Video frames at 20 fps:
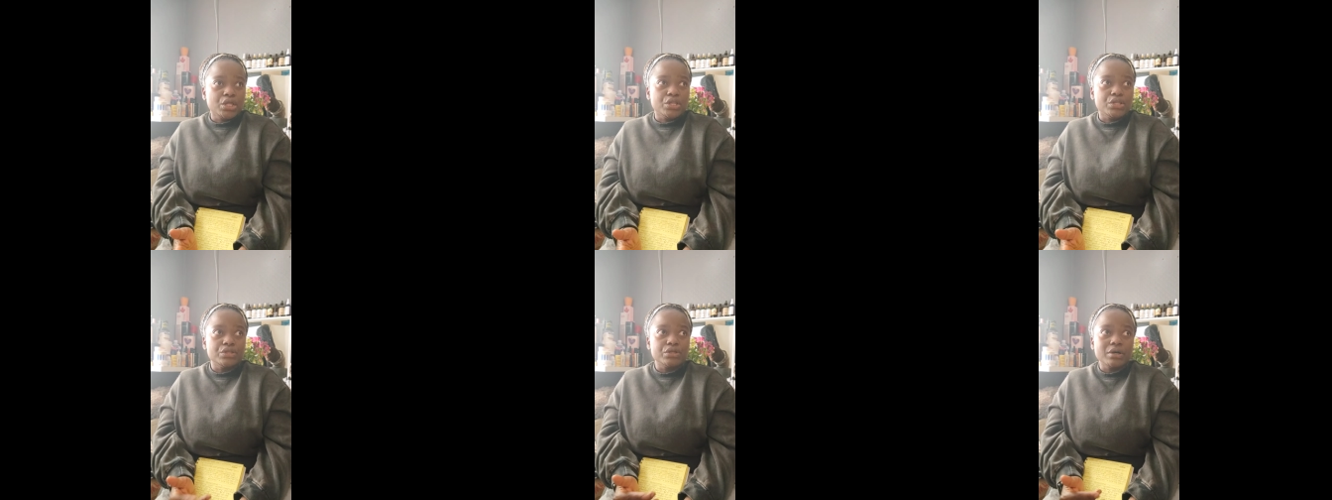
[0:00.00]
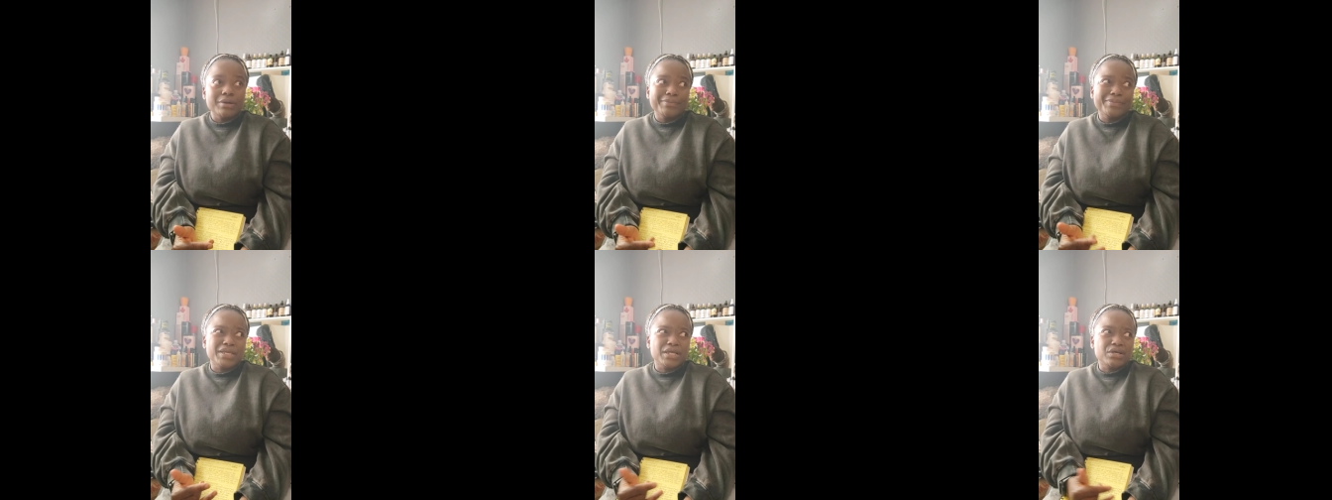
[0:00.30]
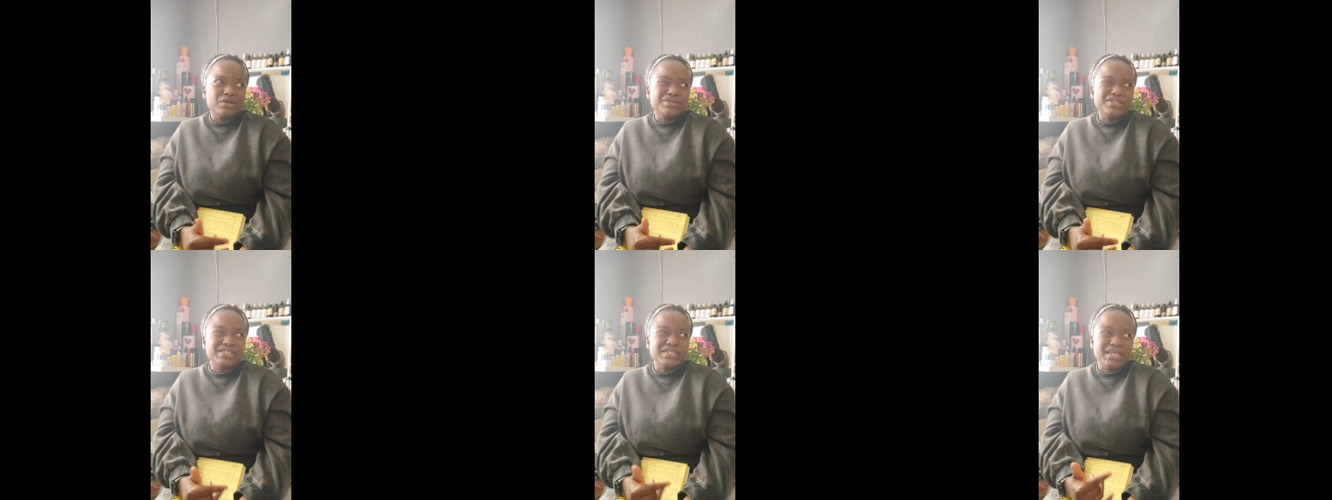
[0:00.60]
not
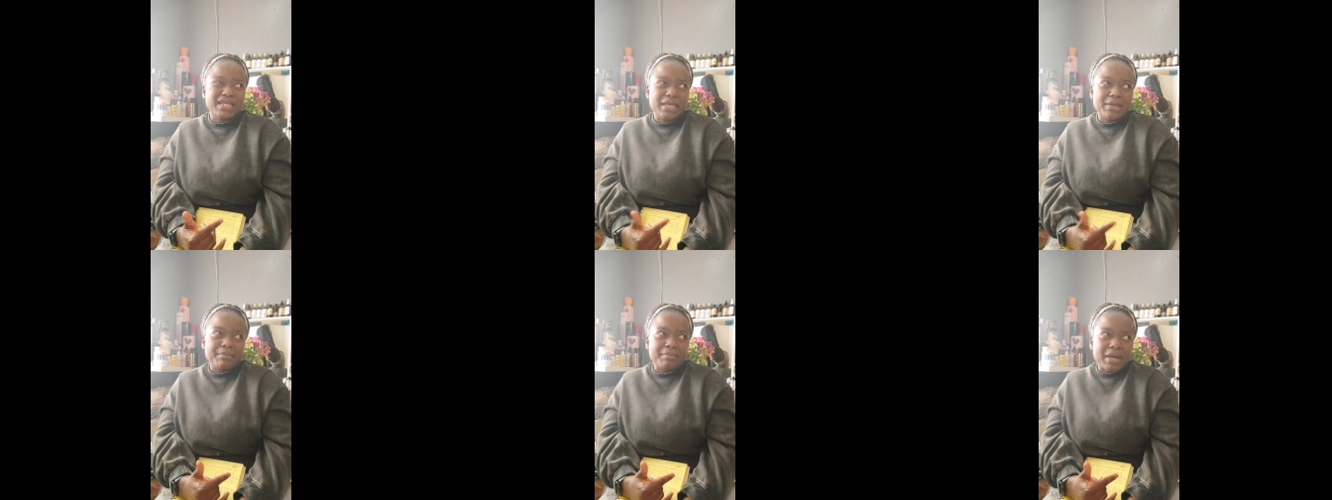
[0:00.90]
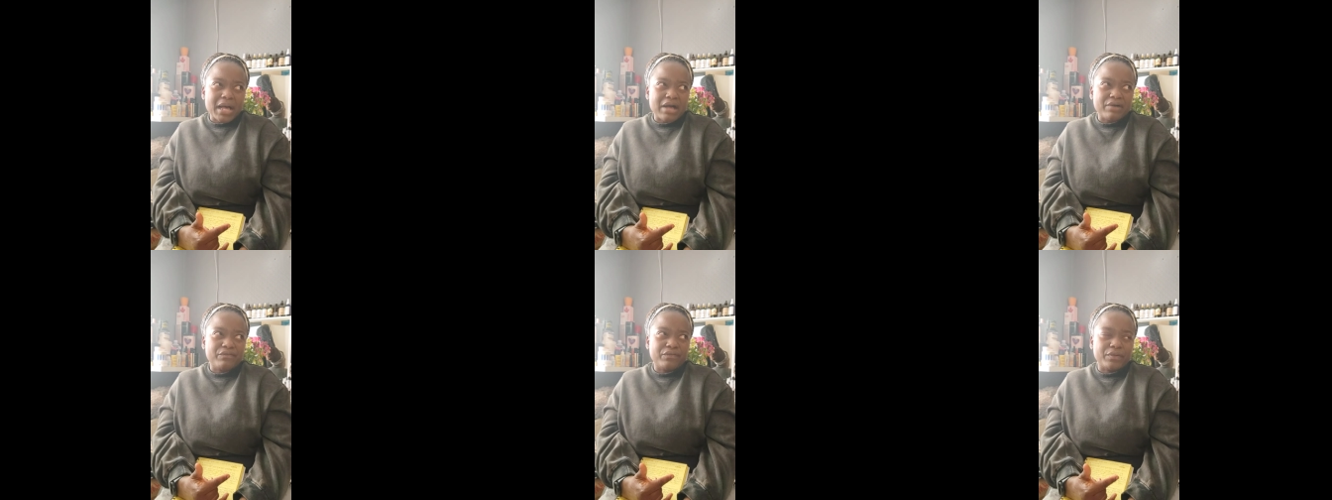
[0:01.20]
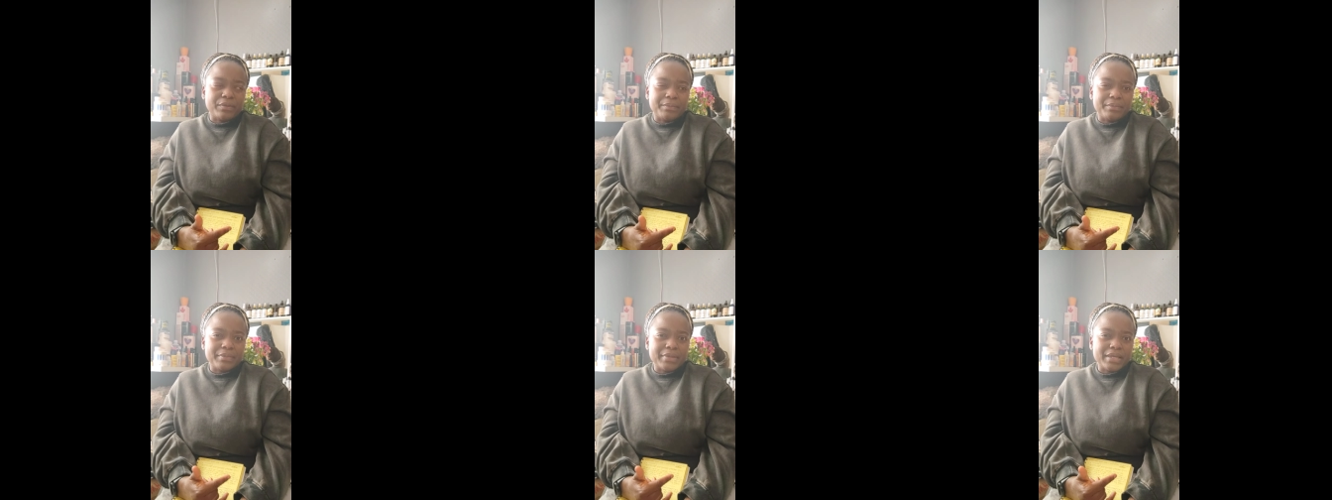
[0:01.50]
because she came back
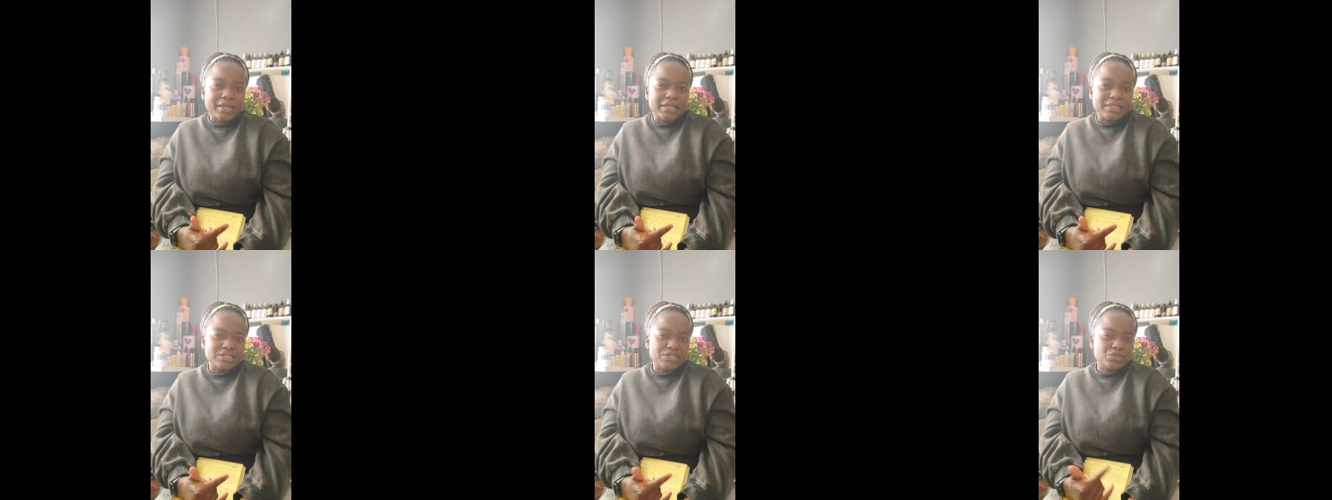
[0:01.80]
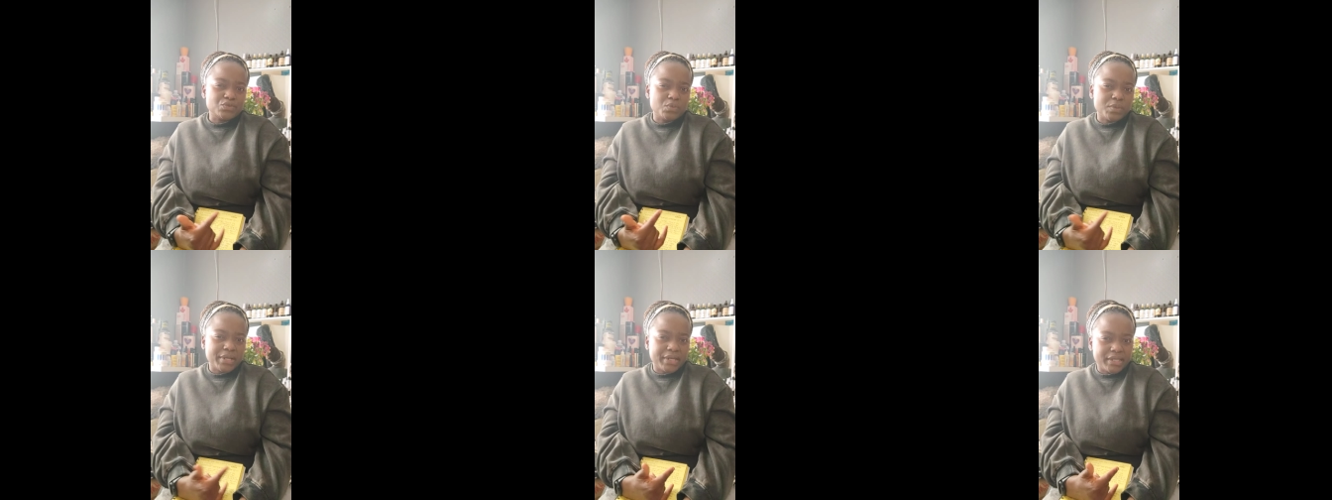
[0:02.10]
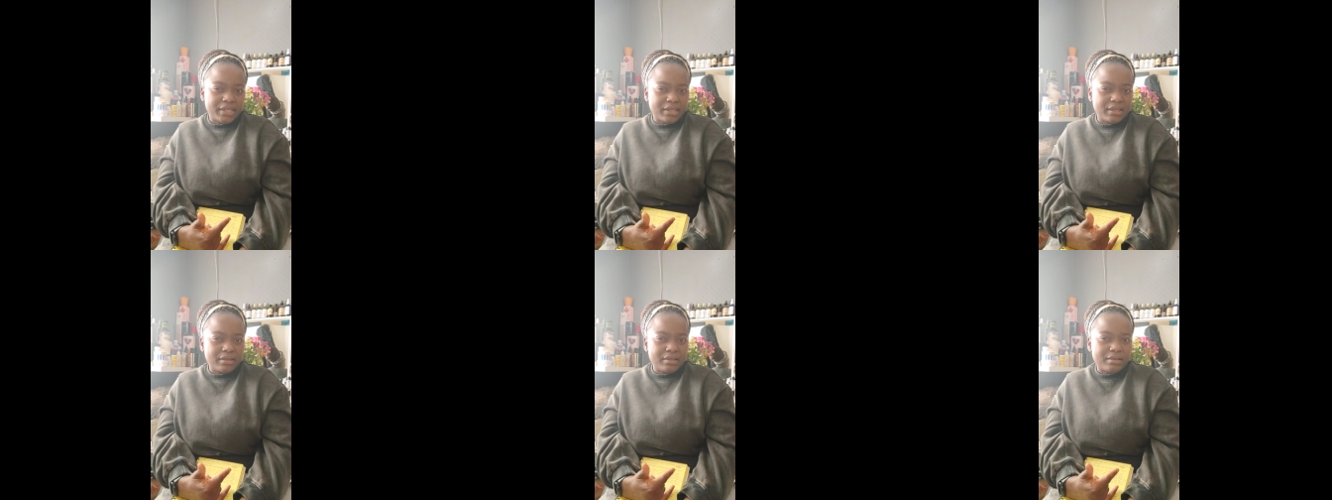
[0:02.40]
from a
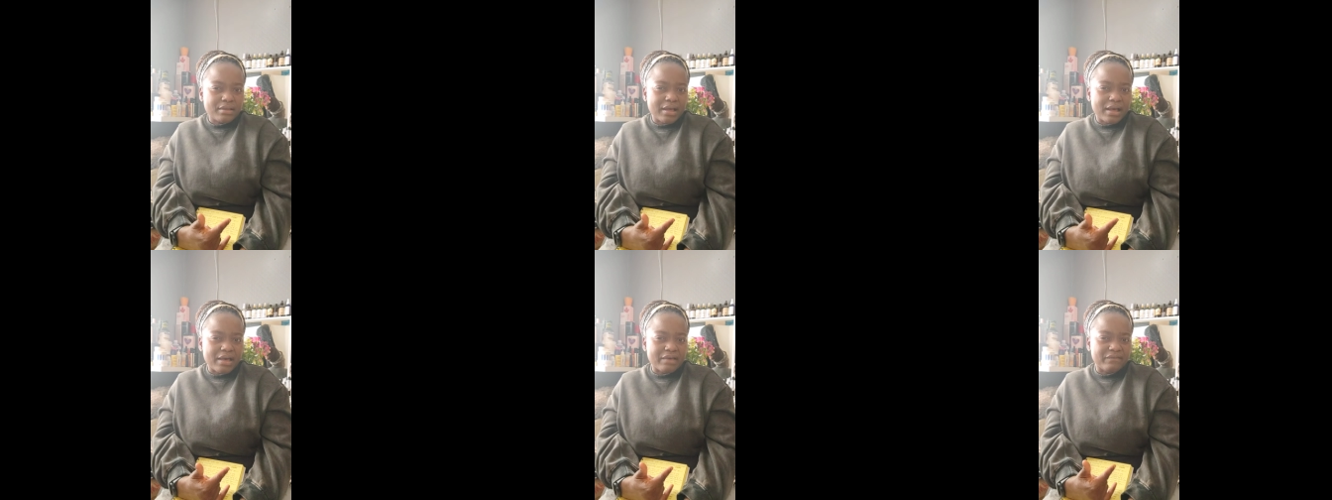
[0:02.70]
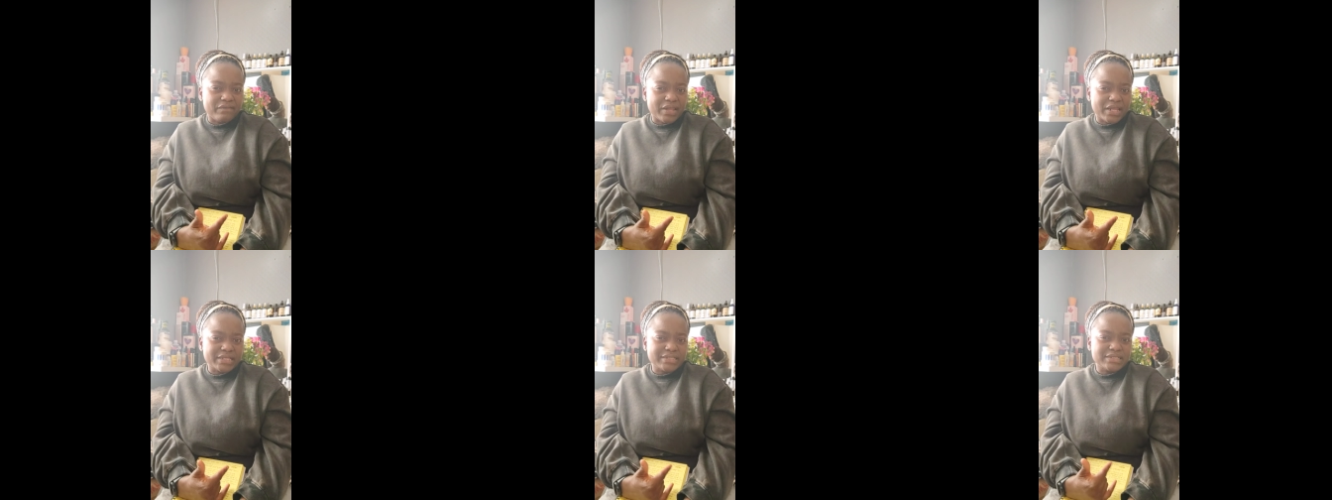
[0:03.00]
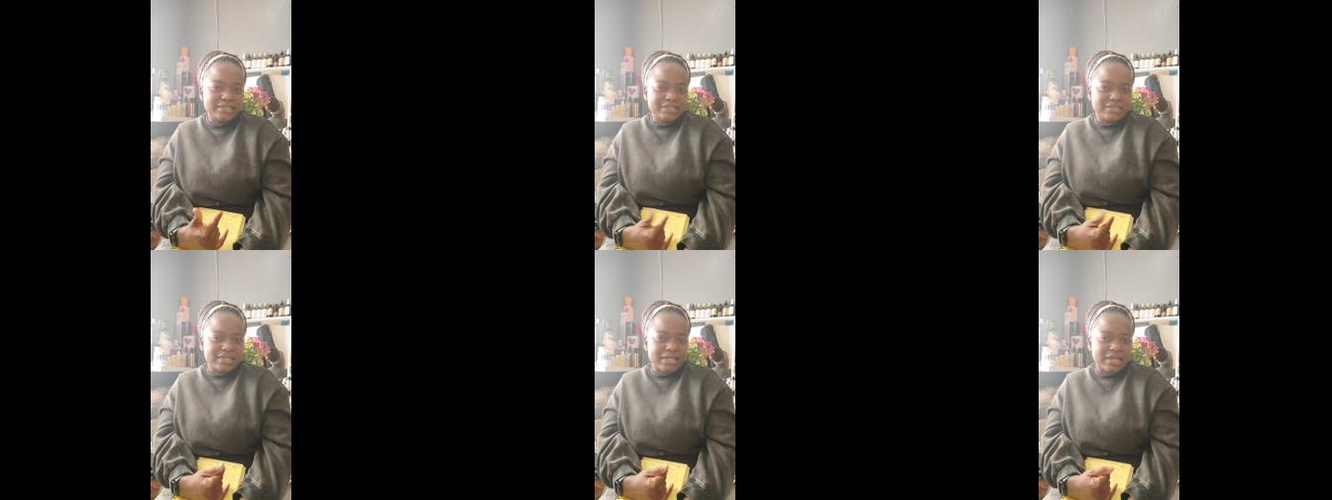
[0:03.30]
sweaty
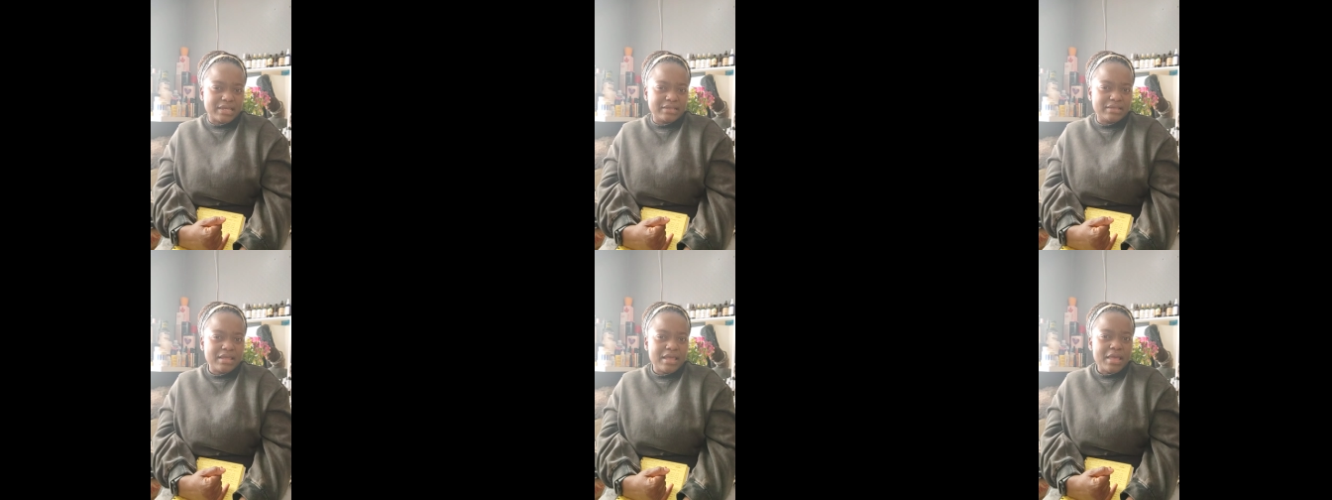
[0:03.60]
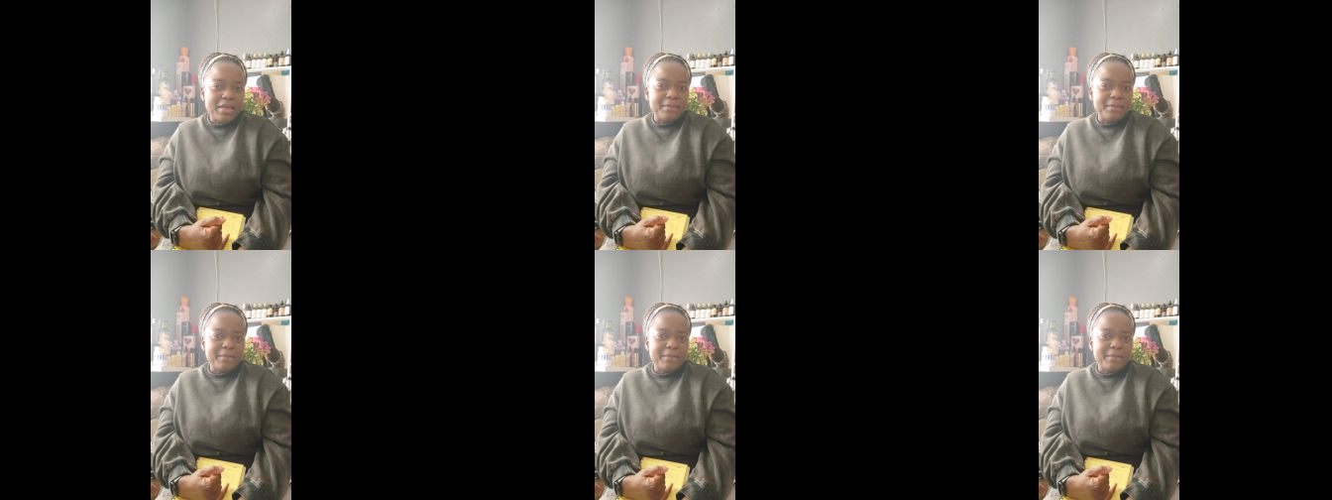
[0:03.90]
athletic date,